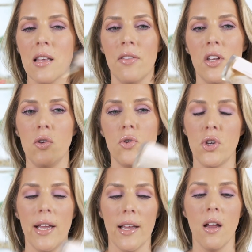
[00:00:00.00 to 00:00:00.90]
and then you
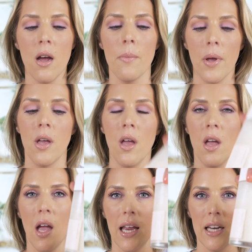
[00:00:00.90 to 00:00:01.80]
shake it up
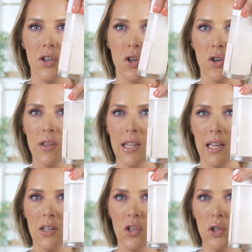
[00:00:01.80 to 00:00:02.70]
and it turns
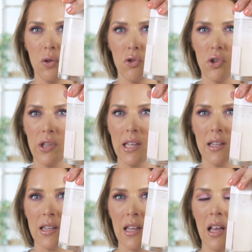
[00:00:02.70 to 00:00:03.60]
into just
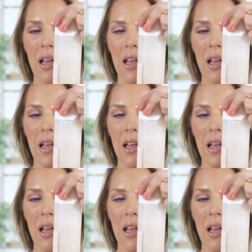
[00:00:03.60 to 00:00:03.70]
this